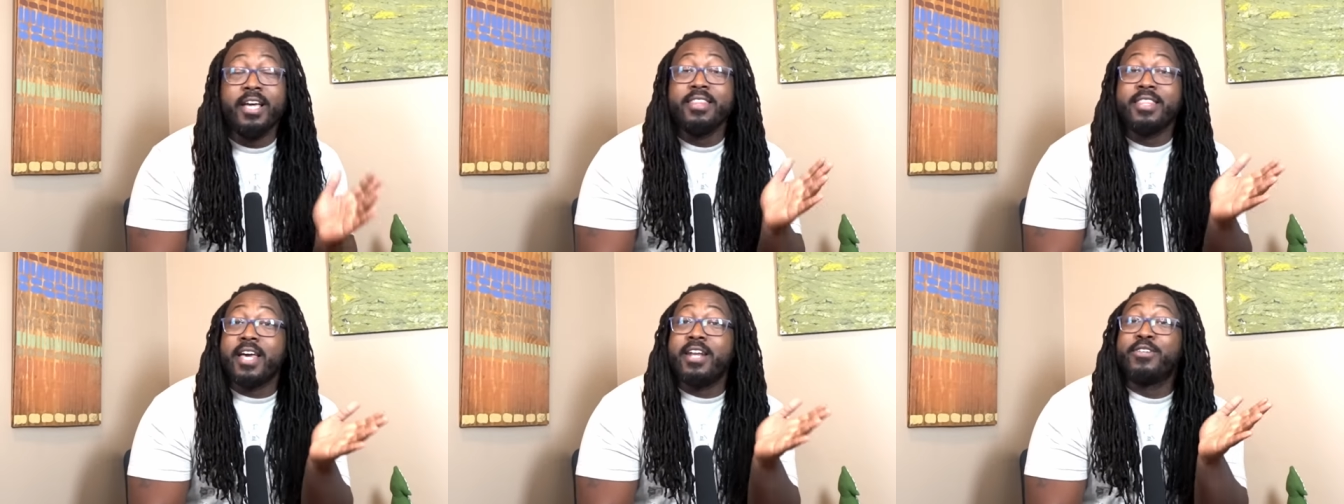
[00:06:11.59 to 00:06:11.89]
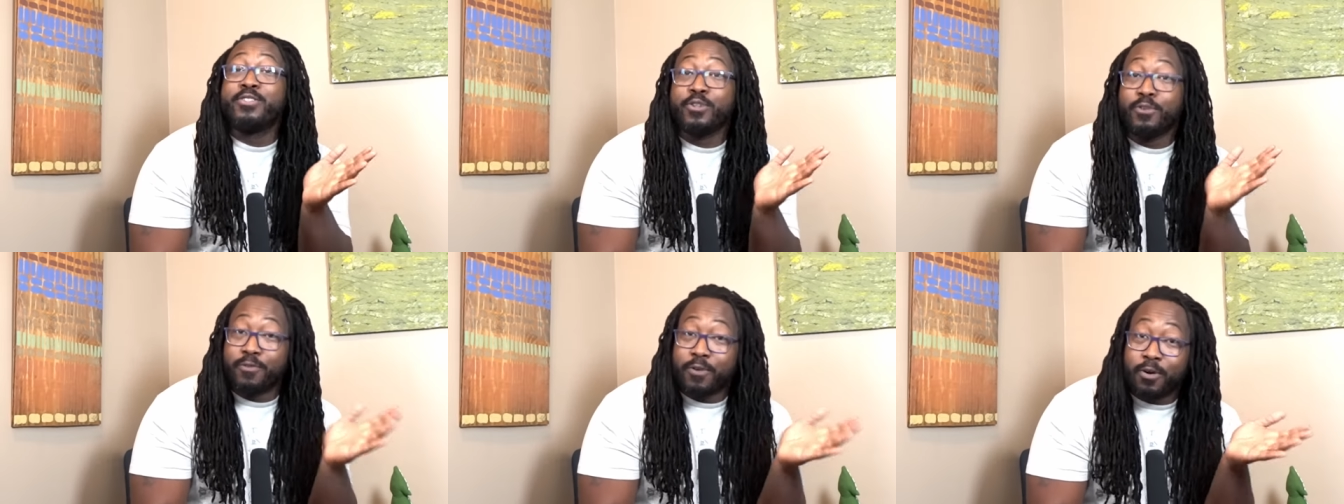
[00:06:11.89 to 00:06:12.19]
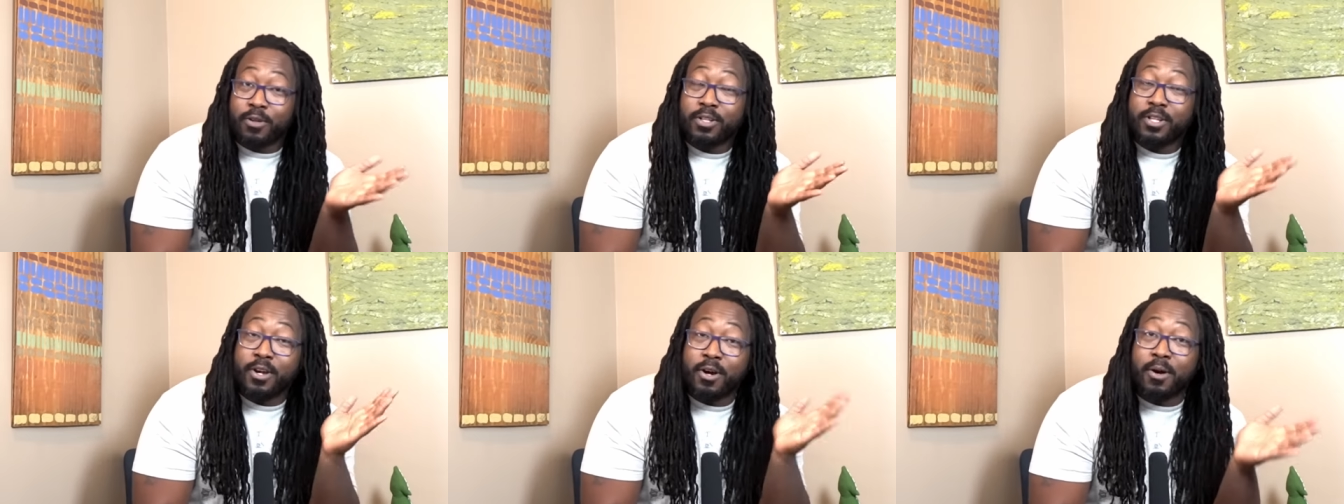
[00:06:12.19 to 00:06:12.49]
that is
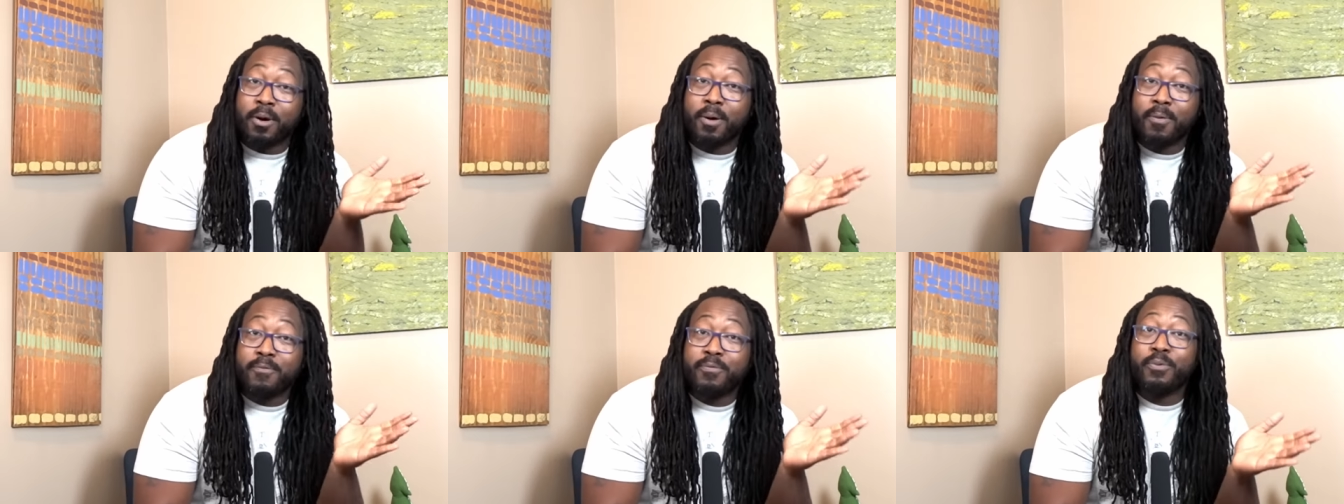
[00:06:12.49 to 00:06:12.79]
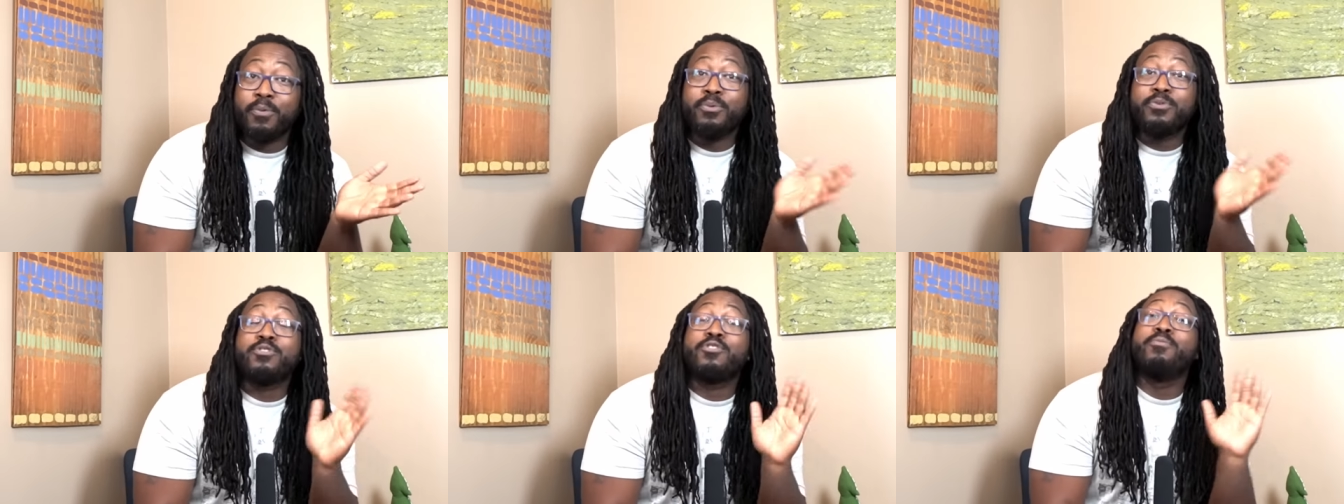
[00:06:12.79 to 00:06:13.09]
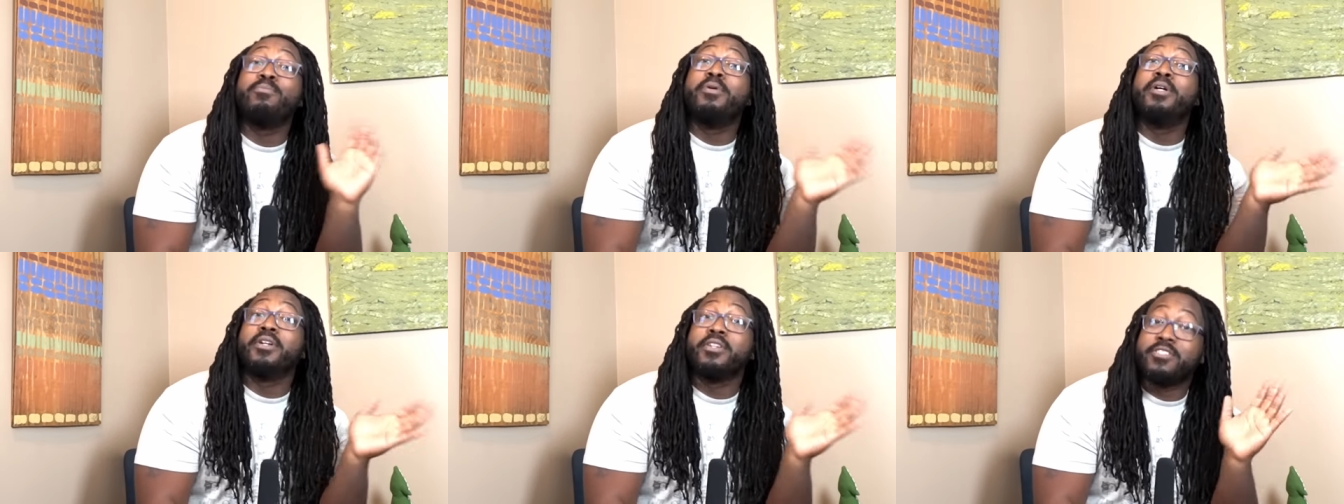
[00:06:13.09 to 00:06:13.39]
overtly harmful
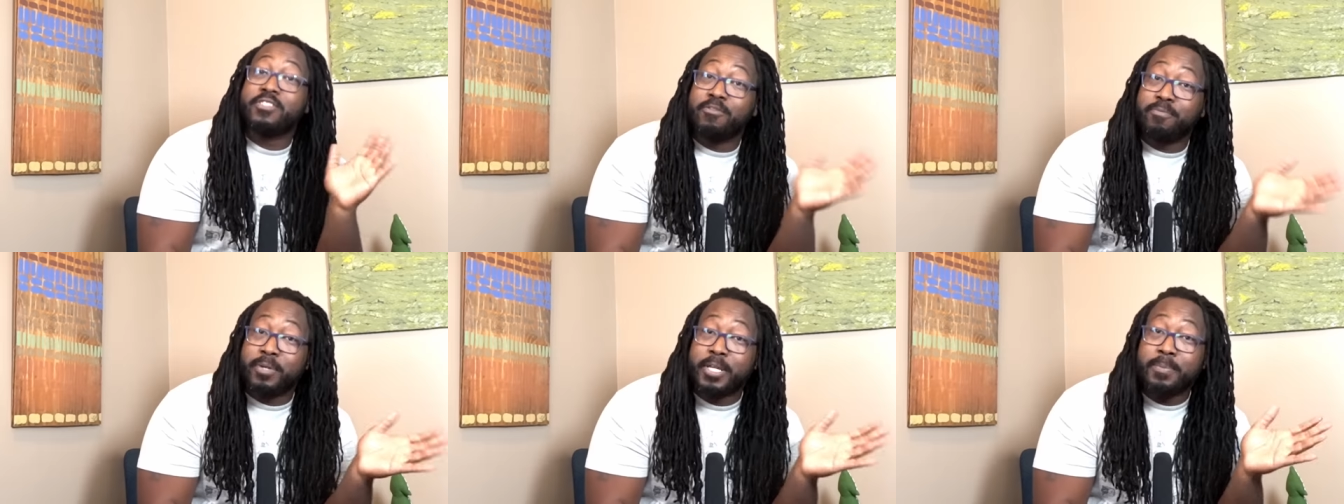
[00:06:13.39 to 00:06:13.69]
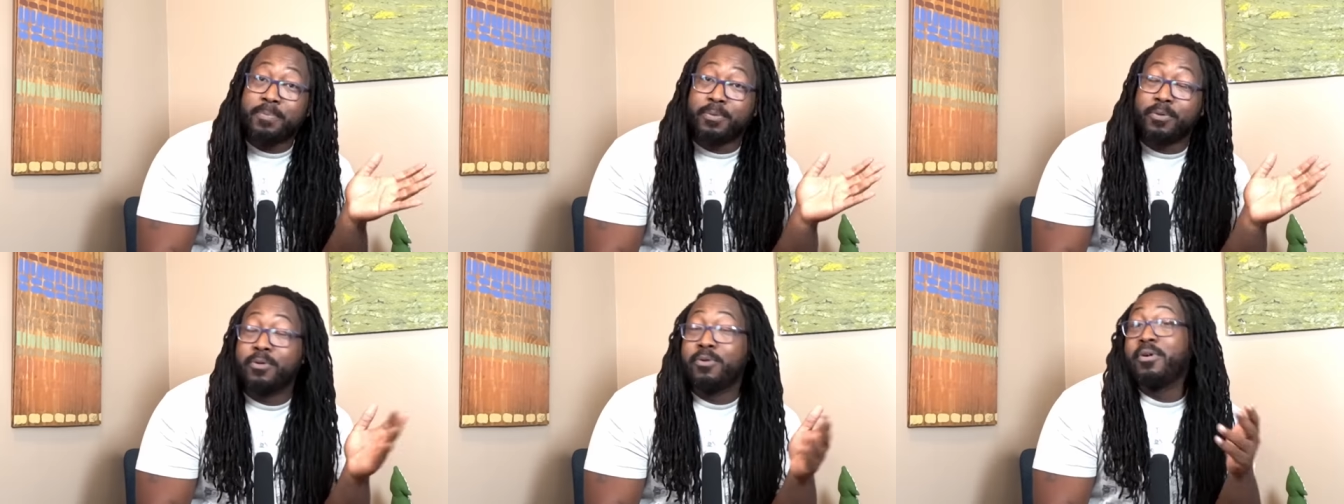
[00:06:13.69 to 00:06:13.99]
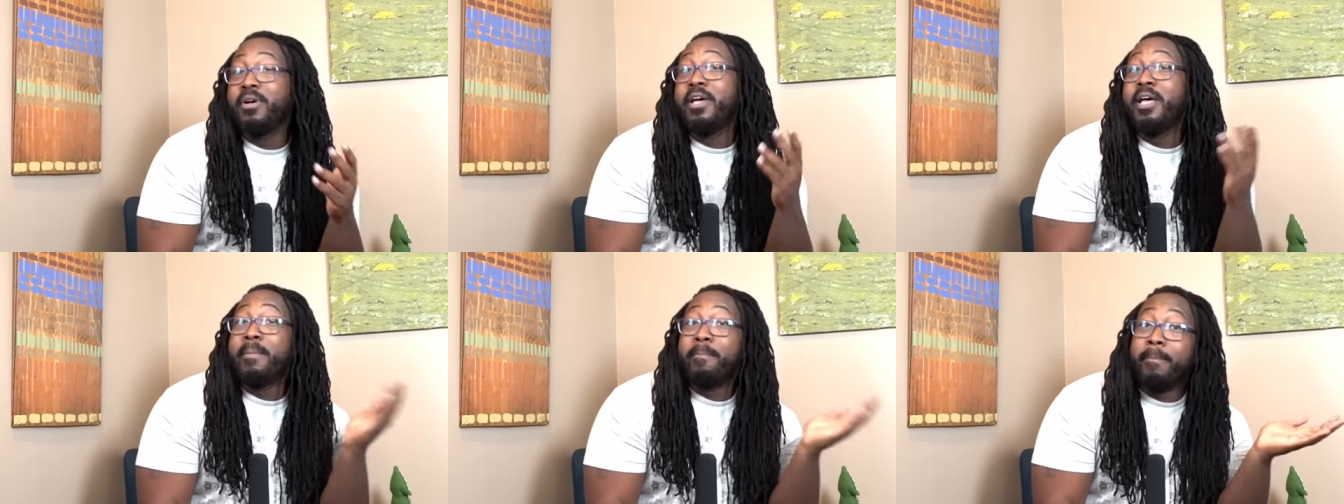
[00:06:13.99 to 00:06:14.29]
to millions of people,
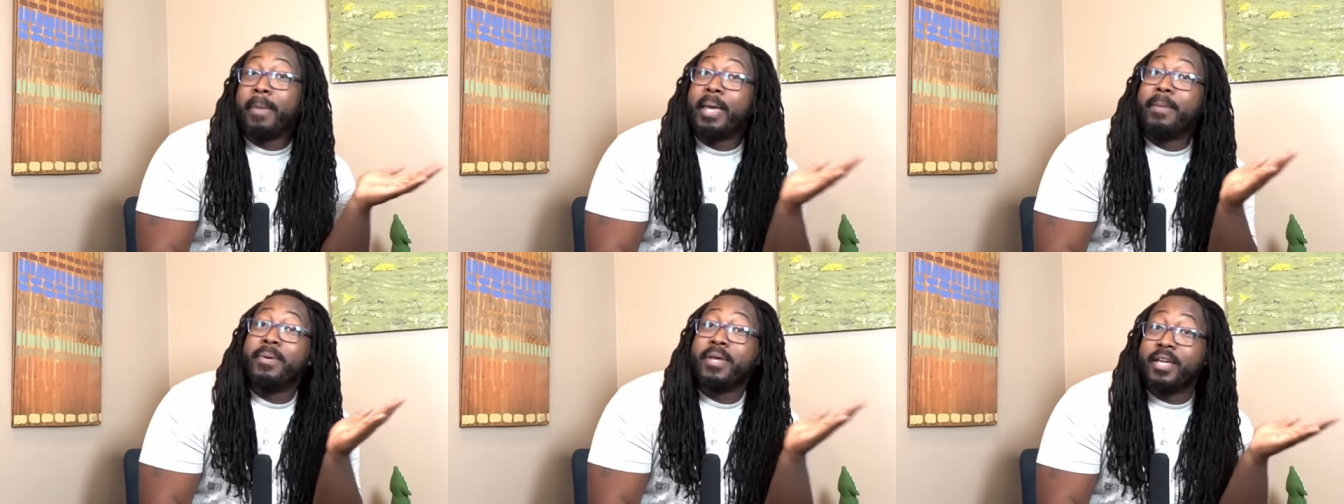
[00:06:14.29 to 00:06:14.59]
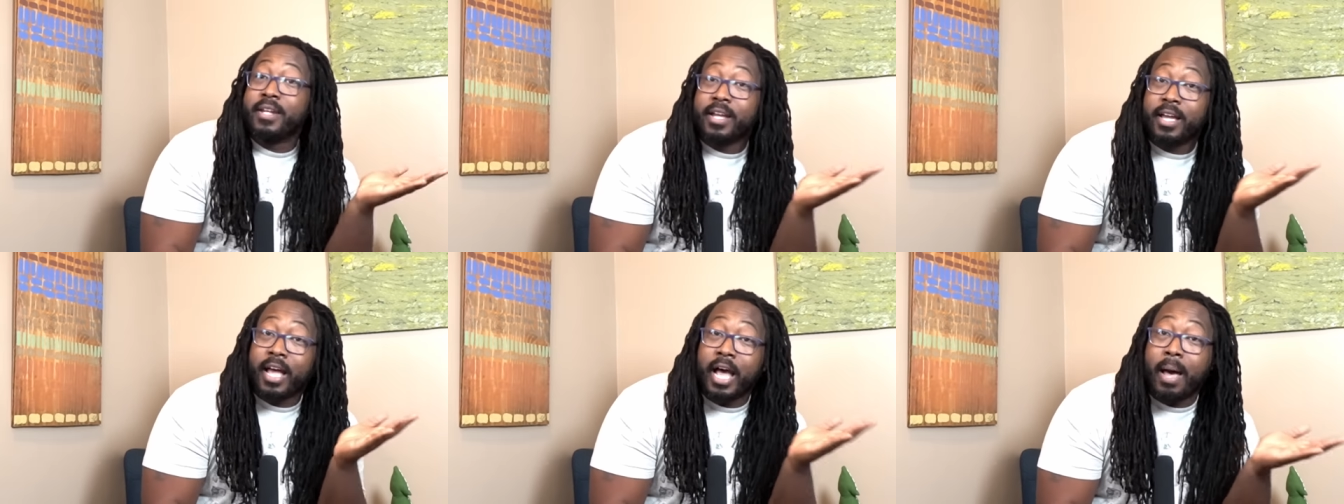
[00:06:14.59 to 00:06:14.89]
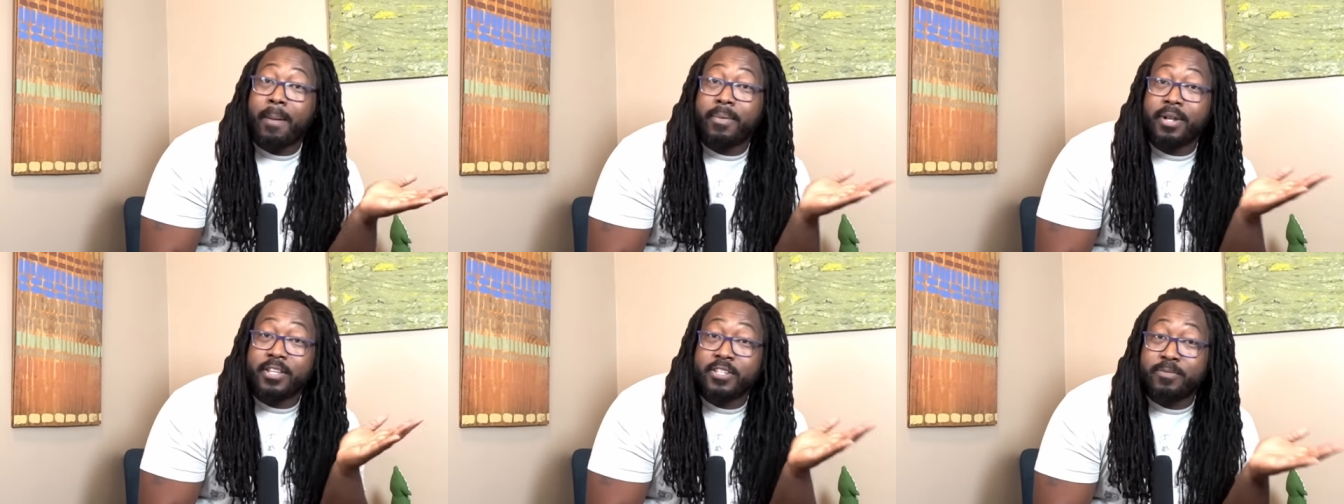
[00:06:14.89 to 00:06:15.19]
maybe in a
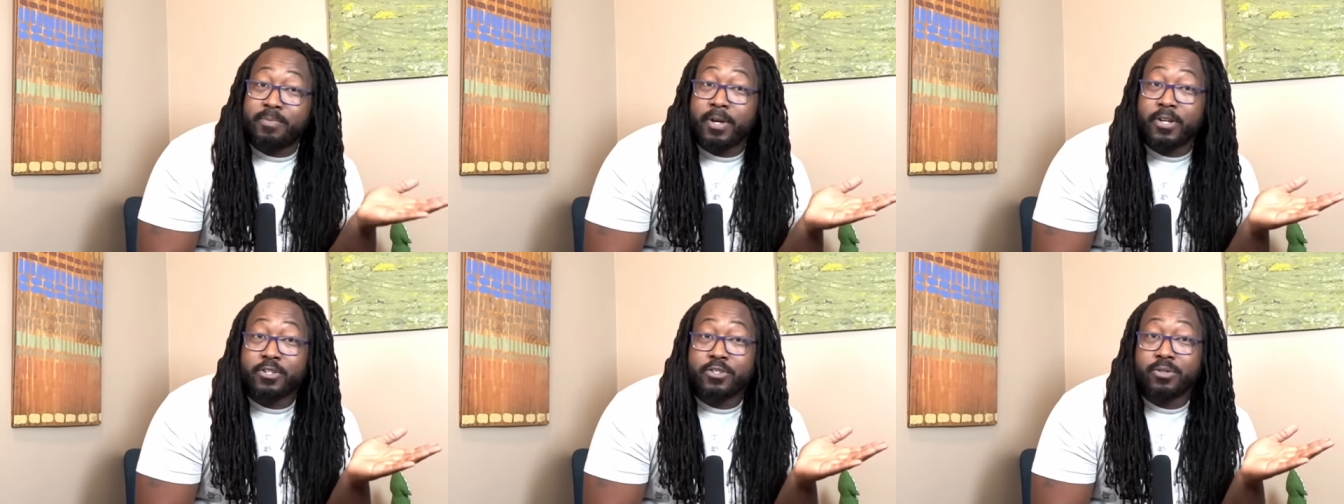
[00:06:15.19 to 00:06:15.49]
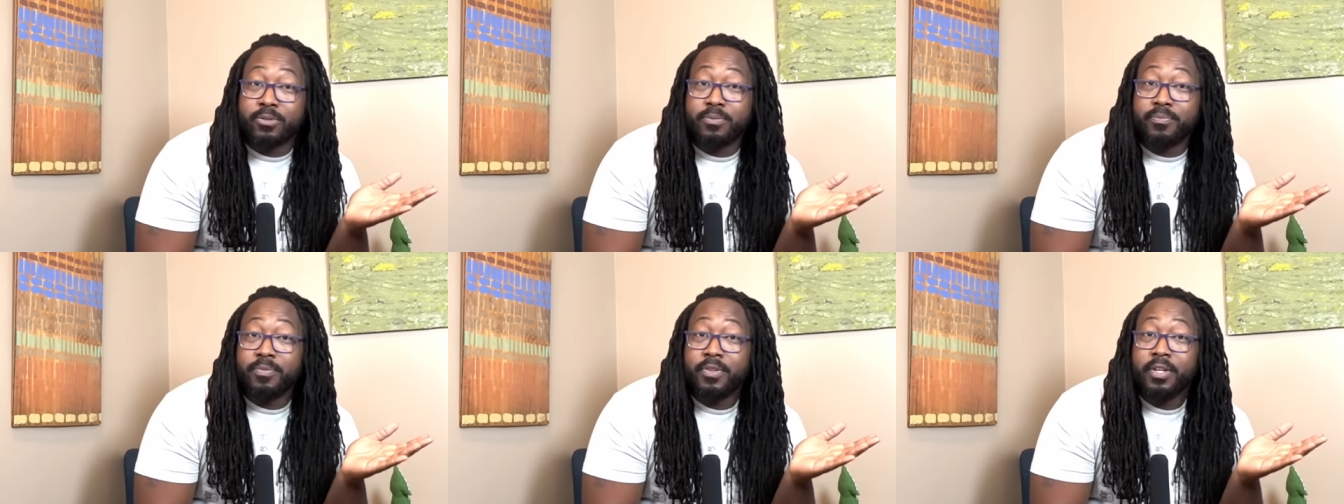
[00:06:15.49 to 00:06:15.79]
comedy special.